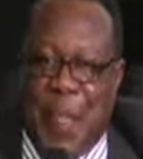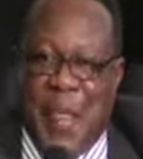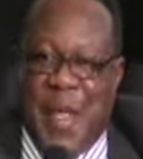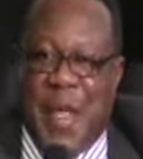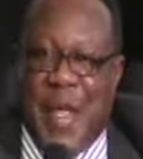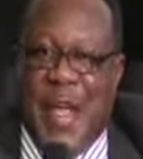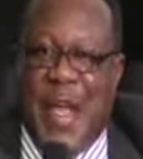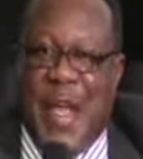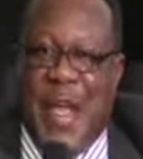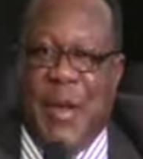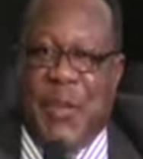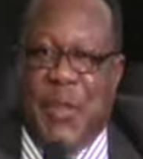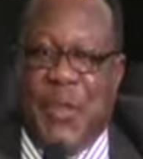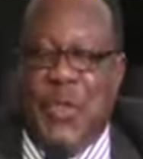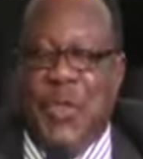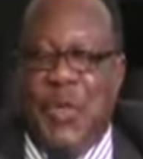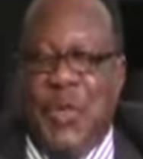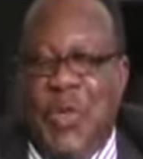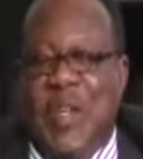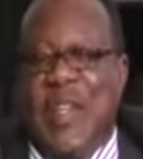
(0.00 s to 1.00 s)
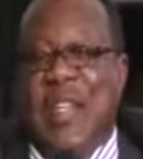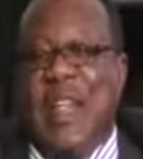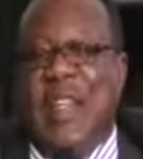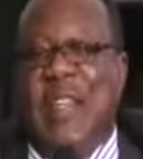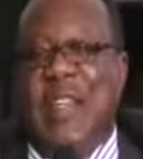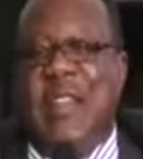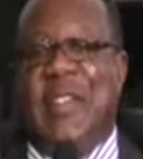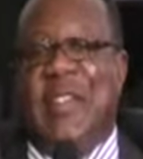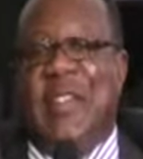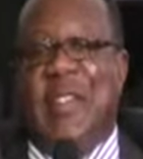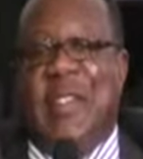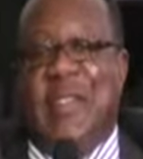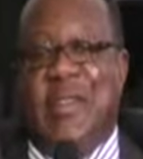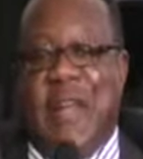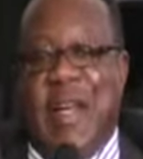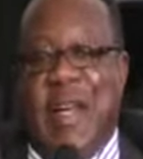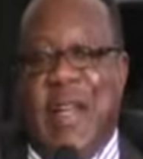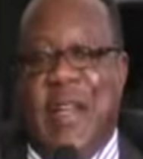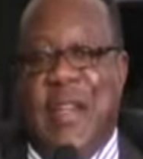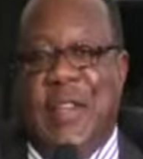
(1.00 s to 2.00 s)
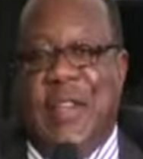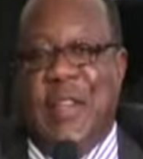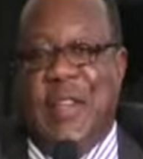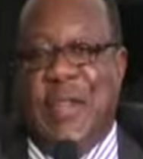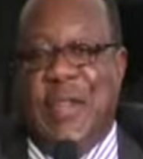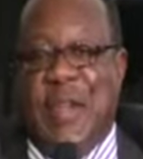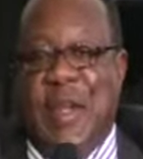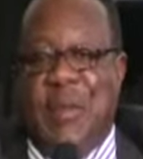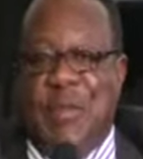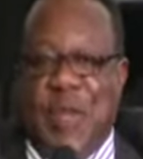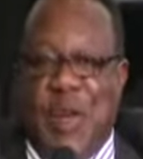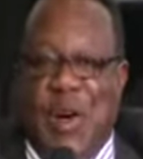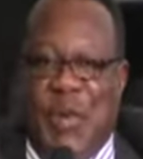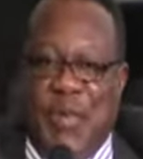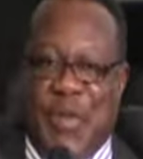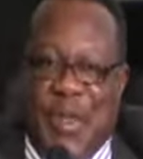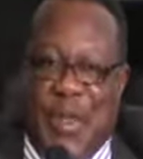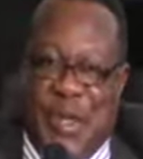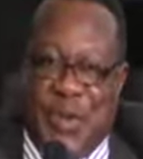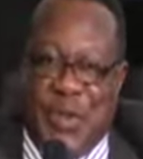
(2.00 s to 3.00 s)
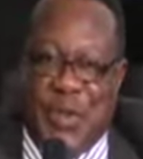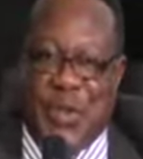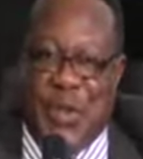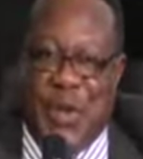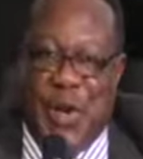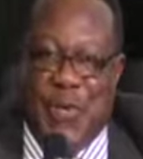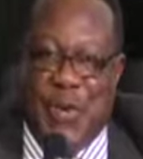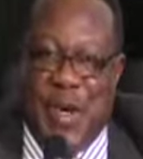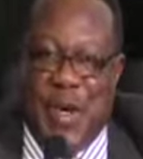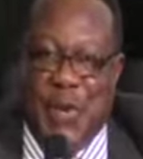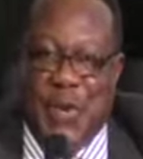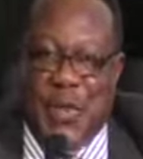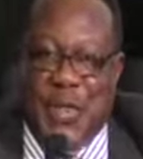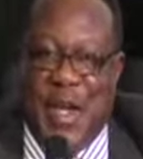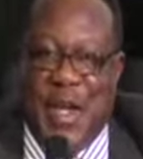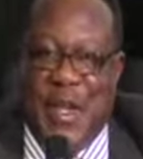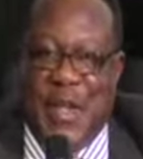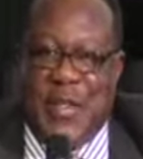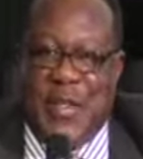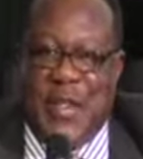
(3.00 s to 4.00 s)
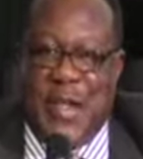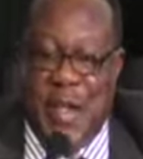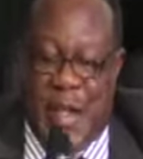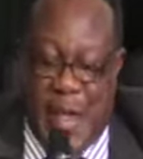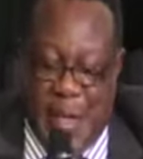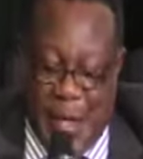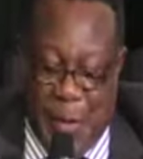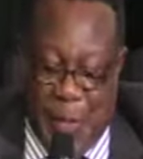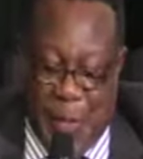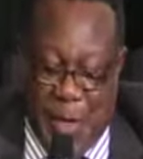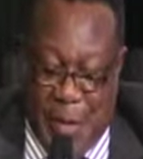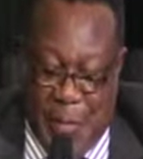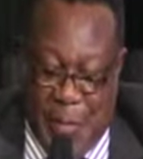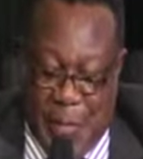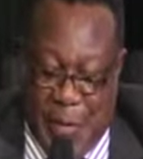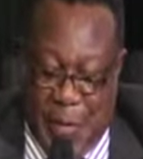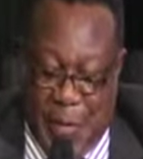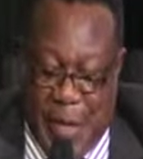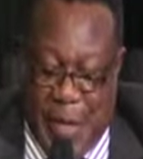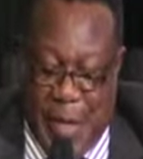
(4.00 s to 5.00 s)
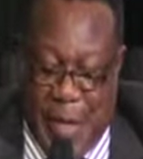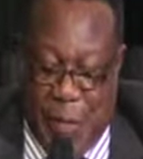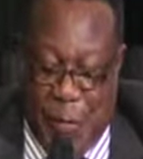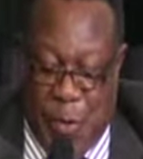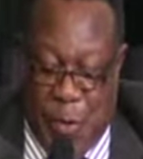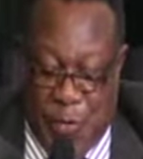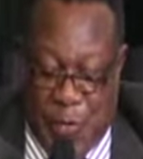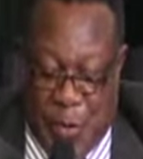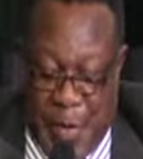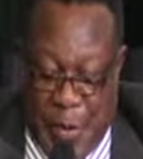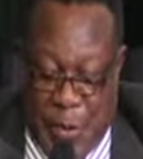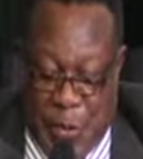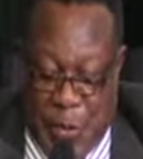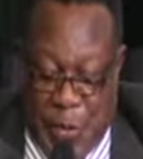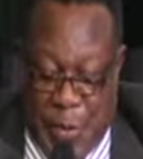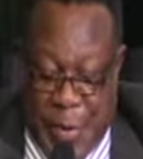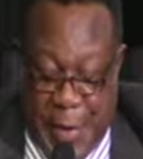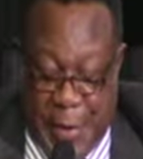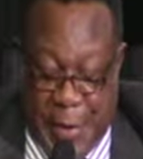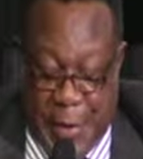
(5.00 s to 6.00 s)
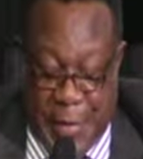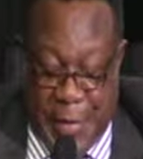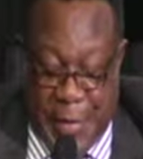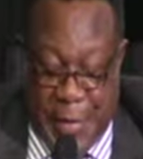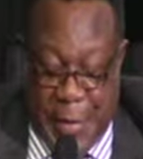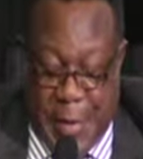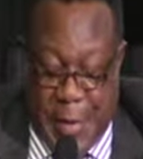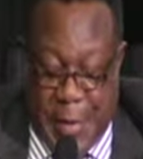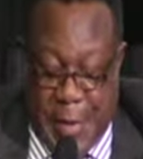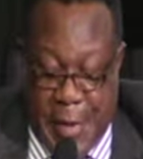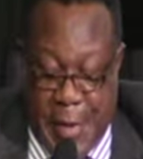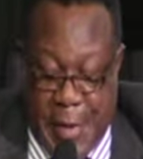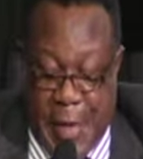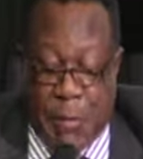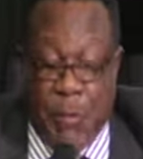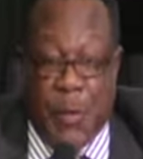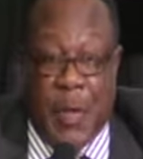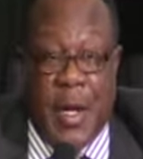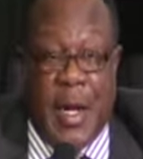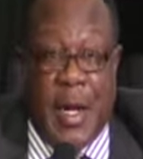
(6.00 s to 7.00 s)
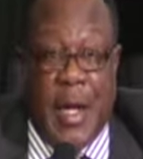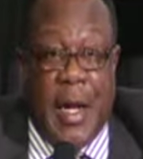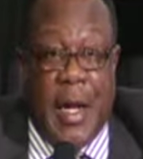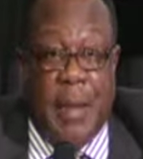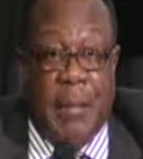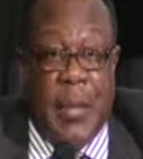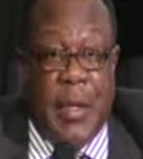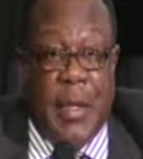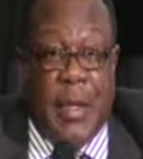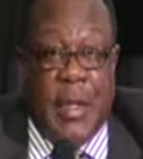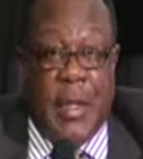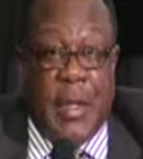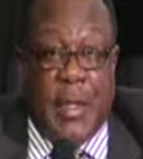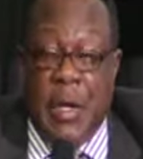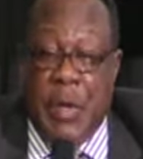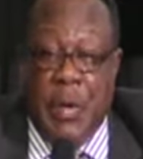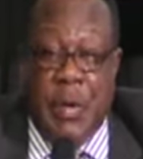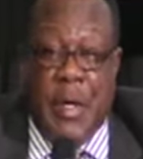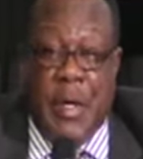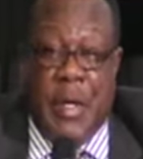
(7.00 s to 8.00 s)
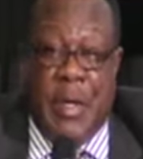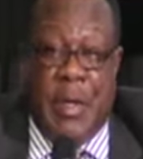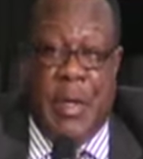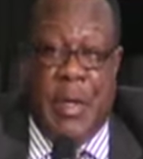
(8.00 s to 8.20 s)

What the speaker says: And we should look at this in terms of the regional value chains and be able to add more value to it. And that will help not only